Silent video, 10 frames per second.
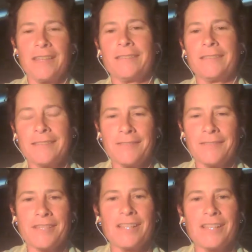And
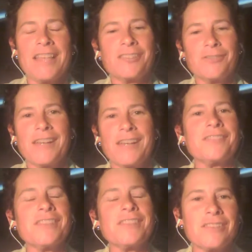it was a classical
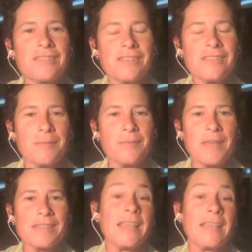radio station, so they
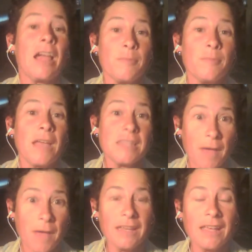basically hired me on the
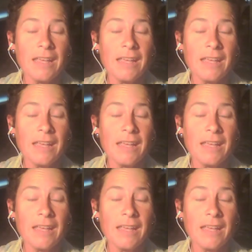spot